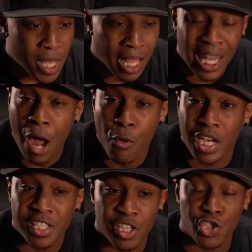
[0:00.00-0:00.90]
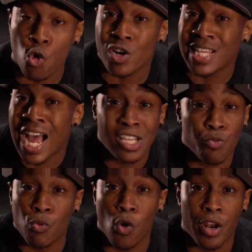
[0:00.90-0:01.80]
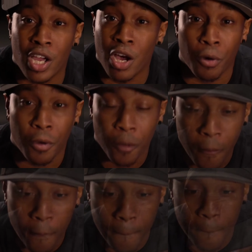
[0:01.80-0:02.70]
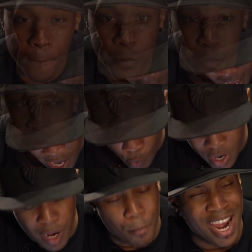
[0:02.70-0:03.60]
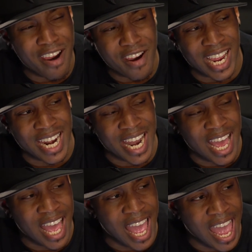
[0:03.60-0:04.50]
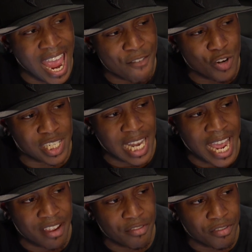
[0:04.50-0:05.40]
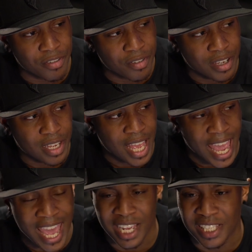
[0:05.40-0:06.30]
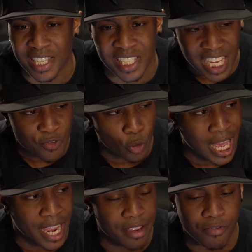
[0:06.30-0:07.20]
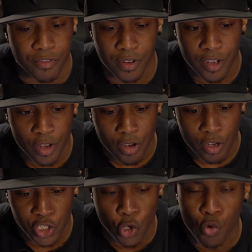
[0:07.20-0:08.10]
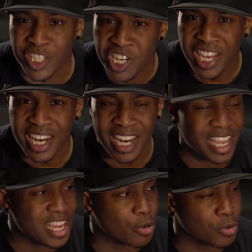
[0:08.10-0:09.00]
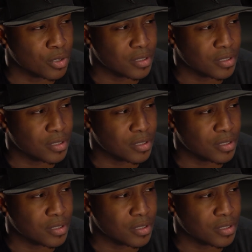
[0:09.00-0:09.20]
allowing us to soar as high as we want to go. And when comparing an average life and a successful life to a chicken and an eagle,